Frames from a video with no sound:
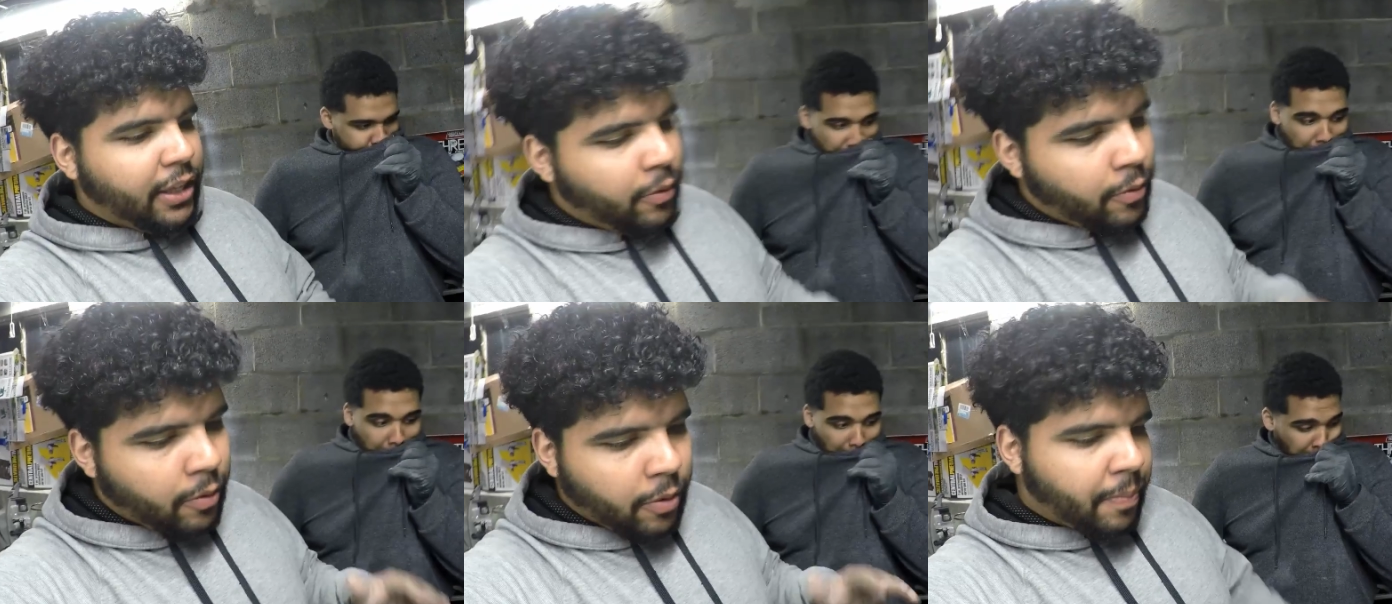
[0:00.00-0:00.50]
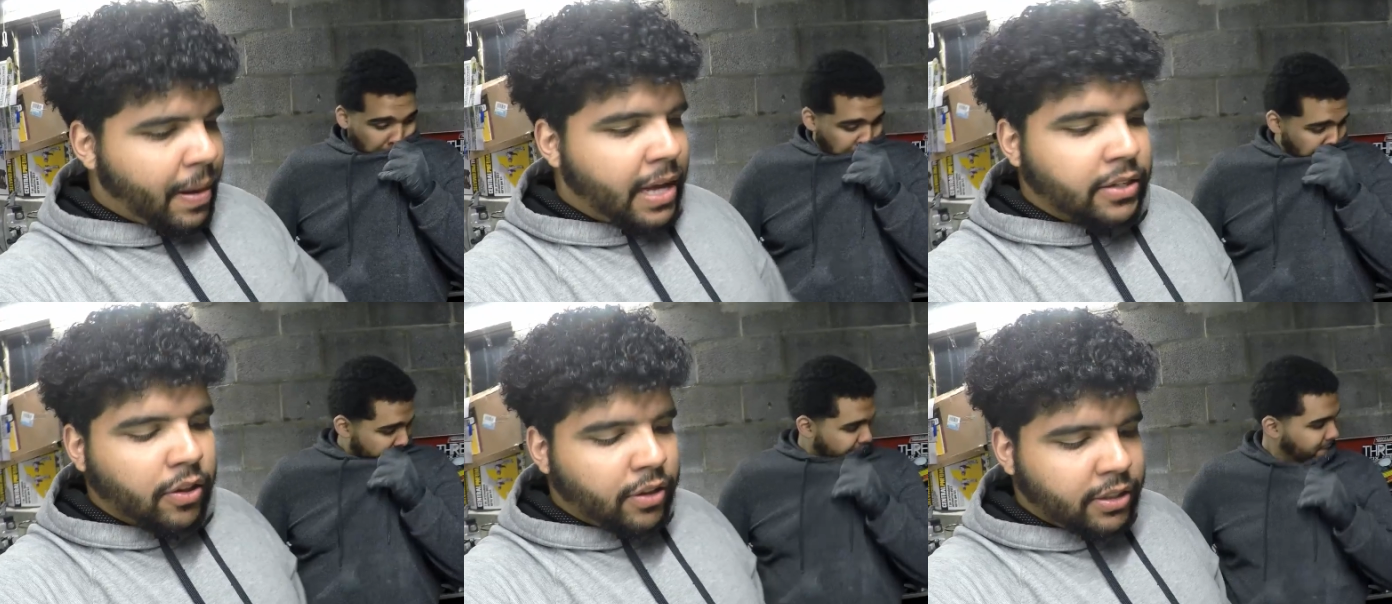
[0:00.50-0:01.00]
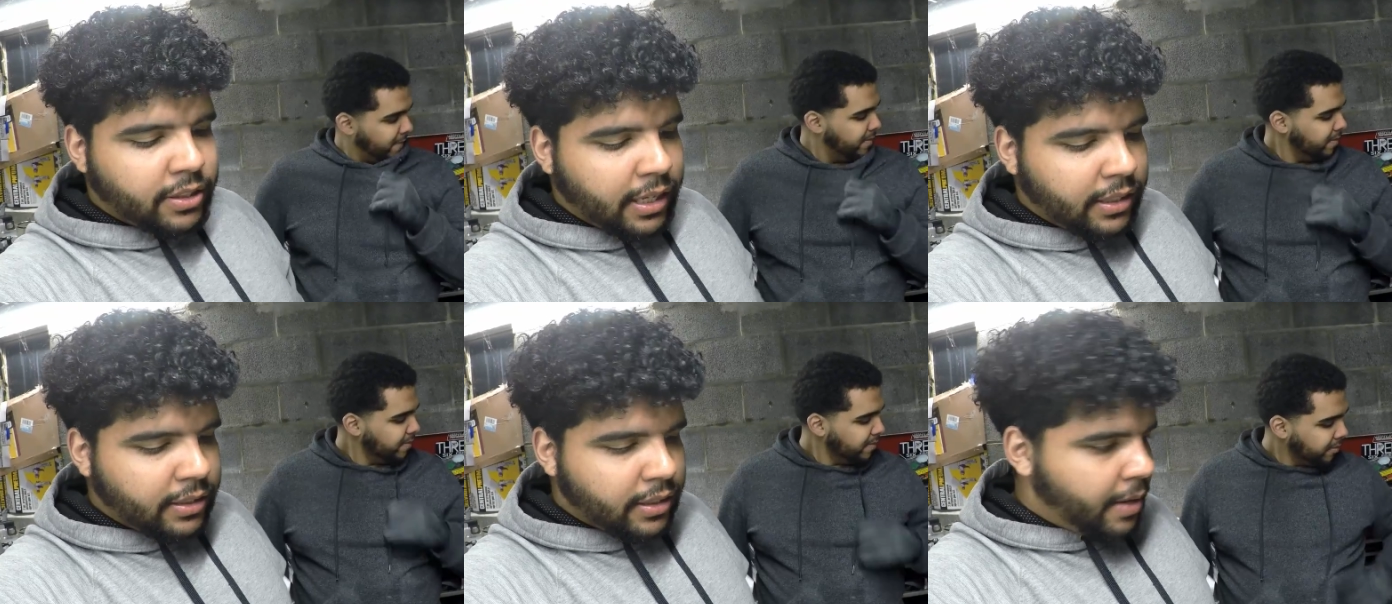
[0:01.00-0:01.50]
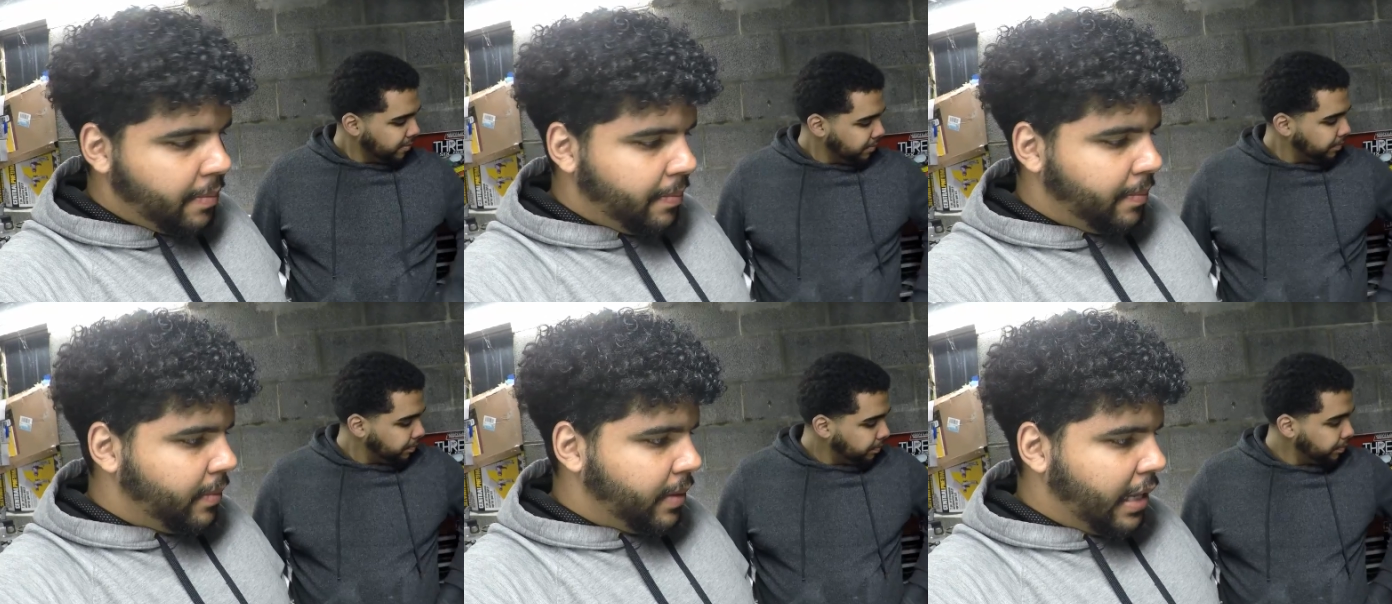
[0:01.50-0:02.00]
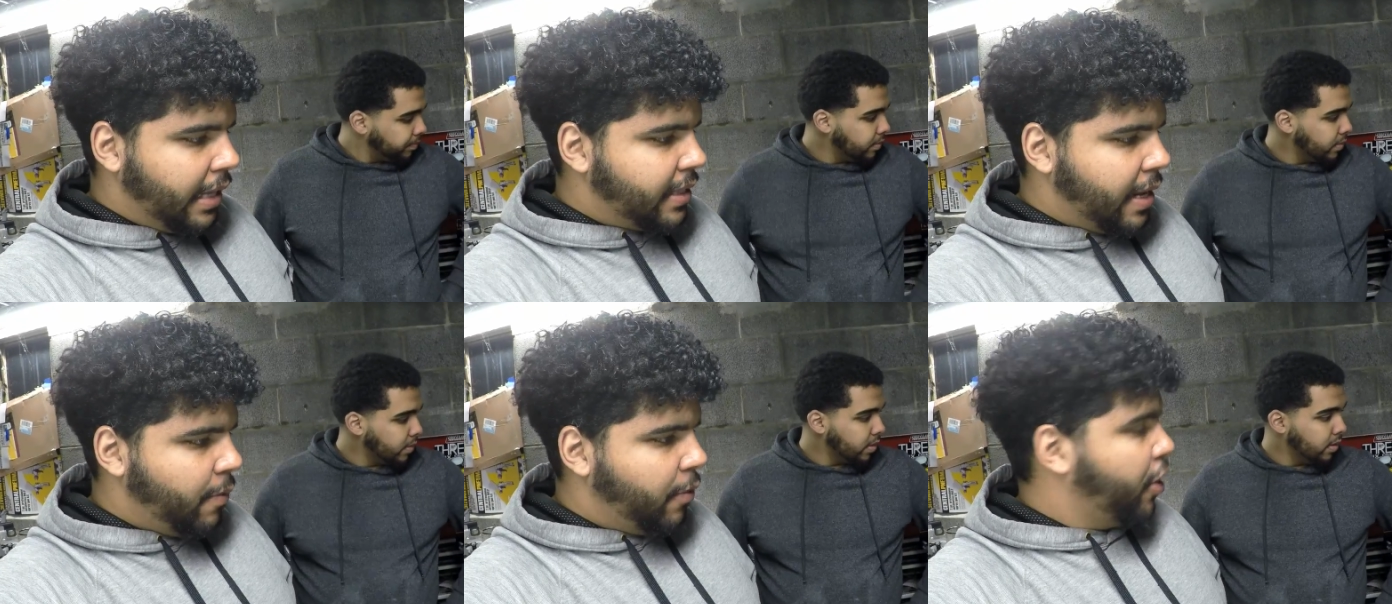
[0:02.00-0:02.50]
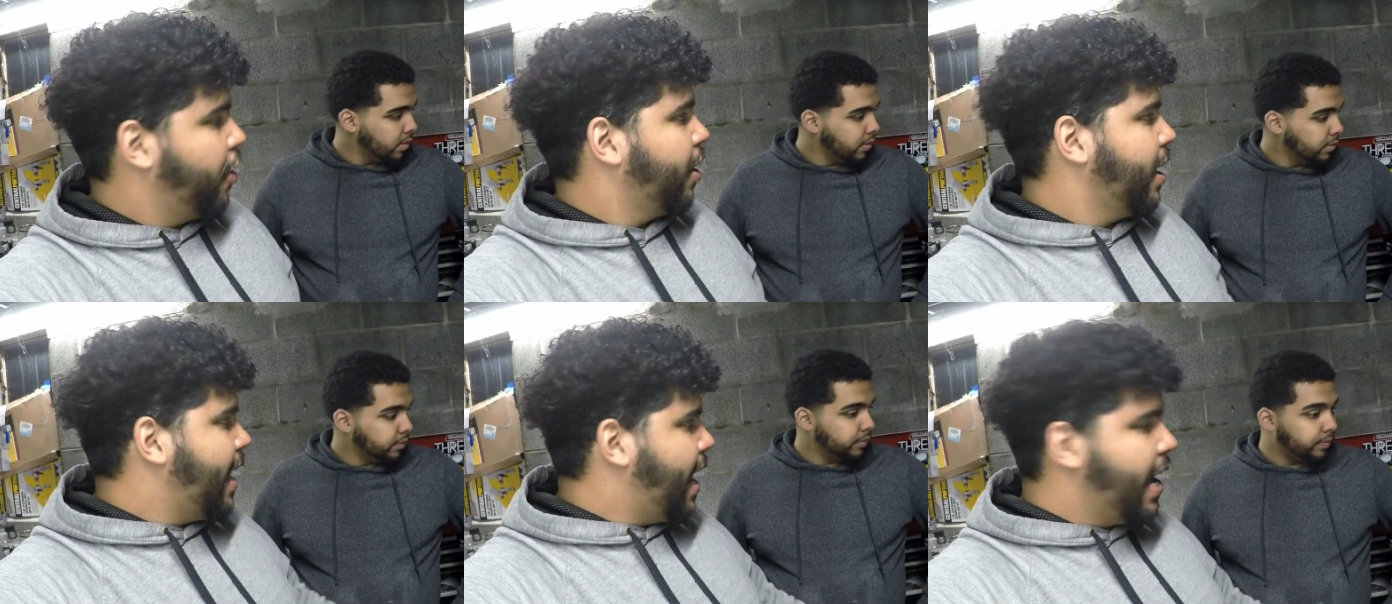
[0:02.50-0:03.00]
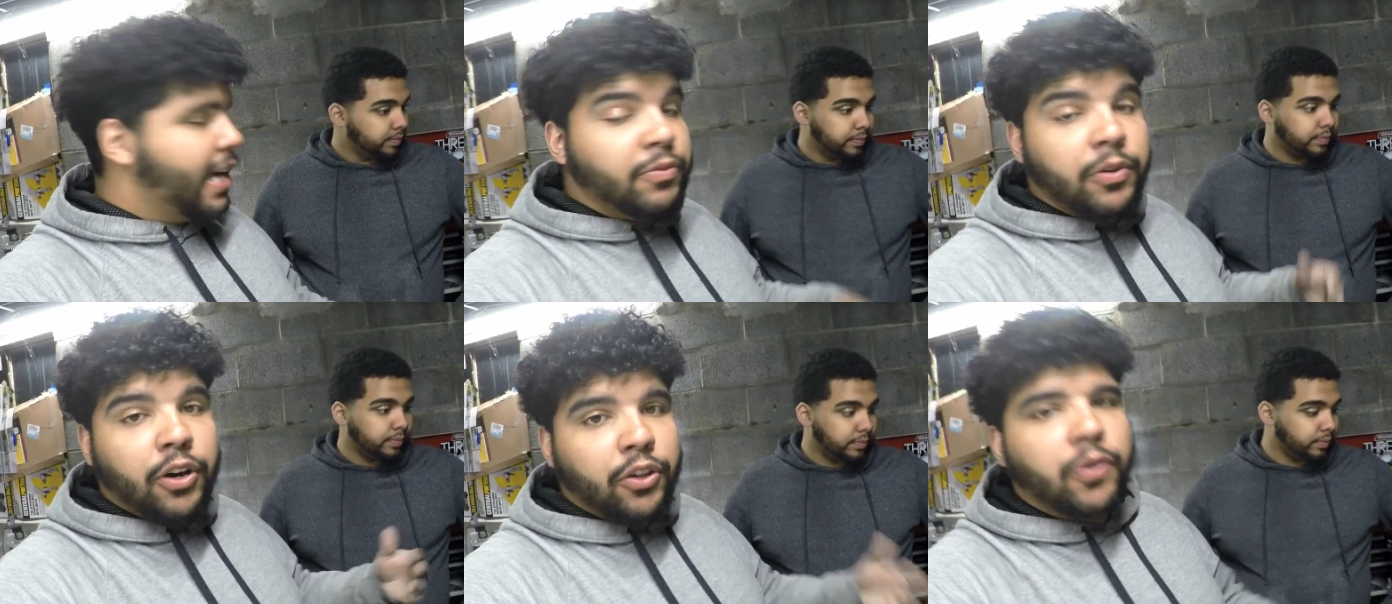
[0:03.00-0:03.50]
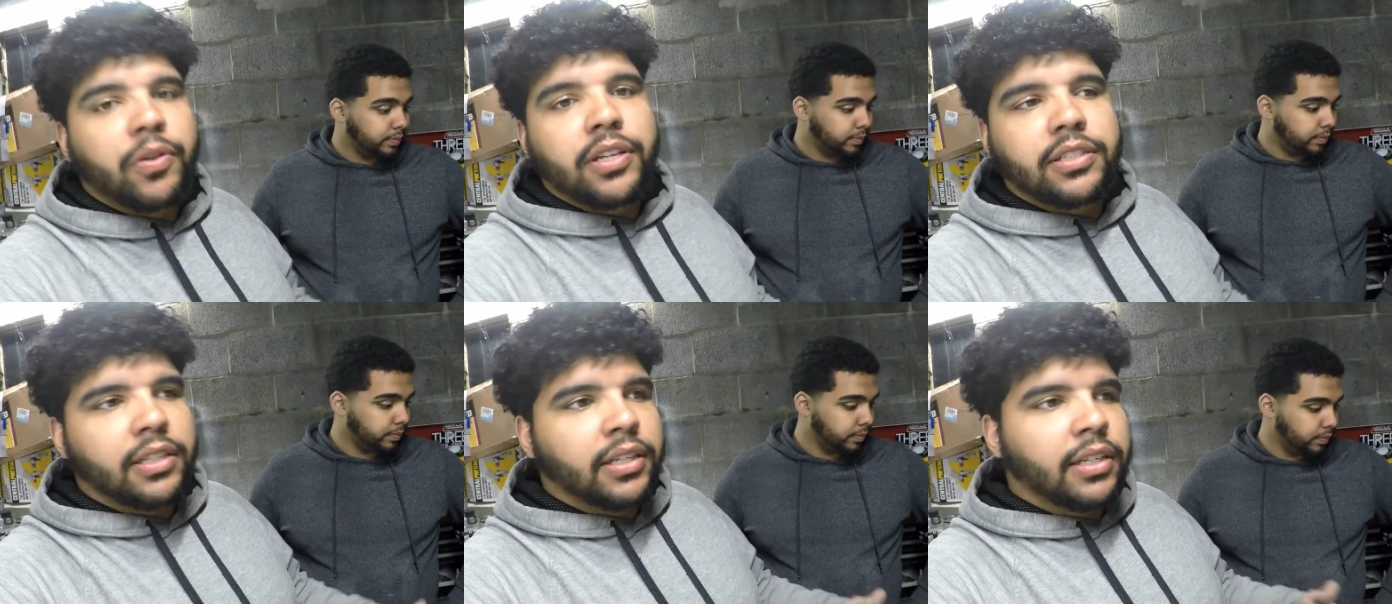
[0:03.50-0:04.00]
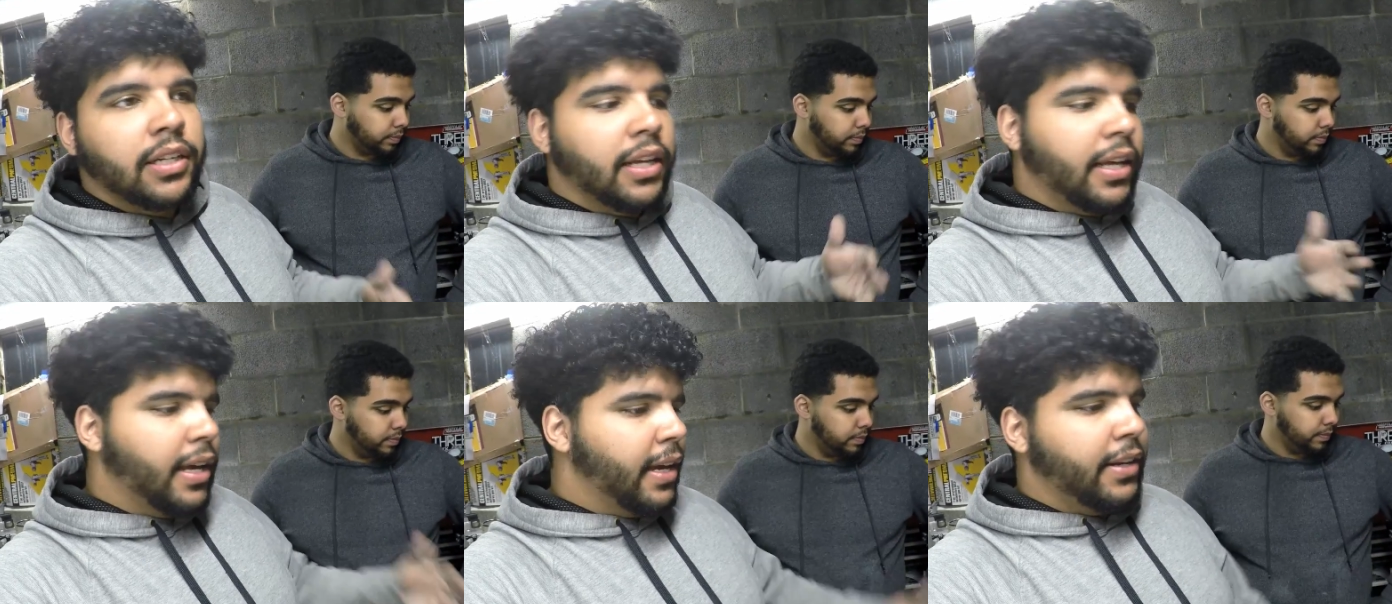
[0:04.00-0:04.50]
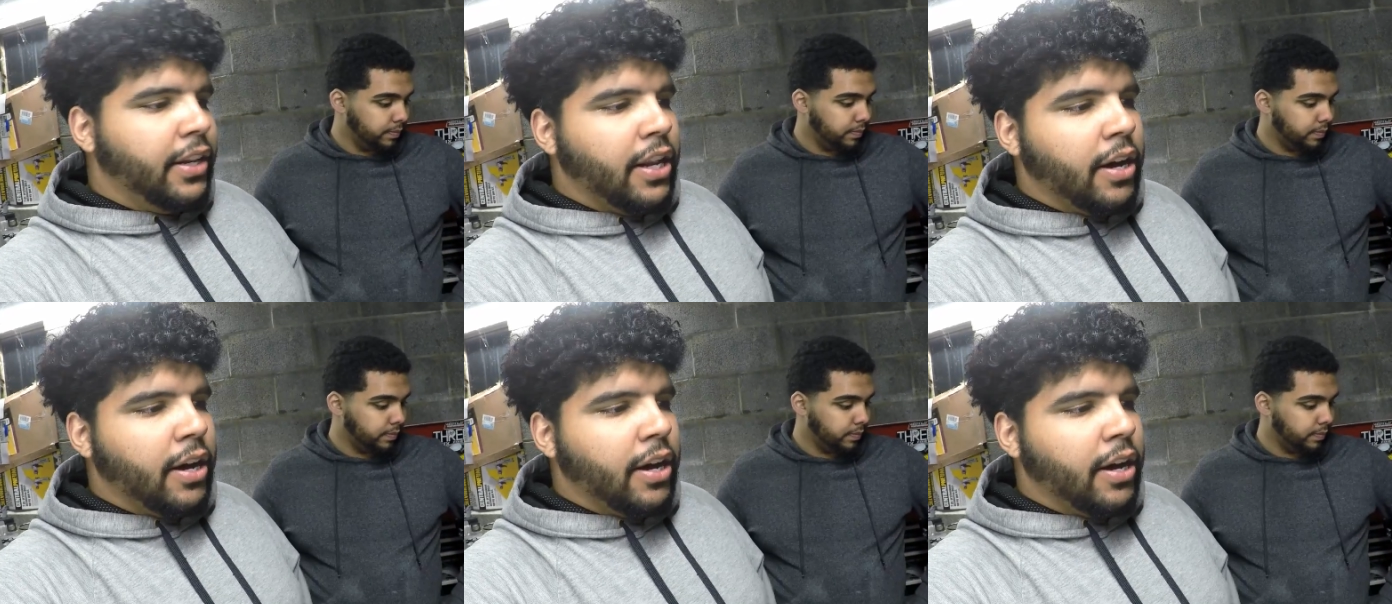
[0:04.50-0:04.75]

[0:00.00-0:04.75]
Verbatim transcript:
Speaker 1: deal. We'll work past all these things. Um, like I said, we're learning a lot as we go through this, and you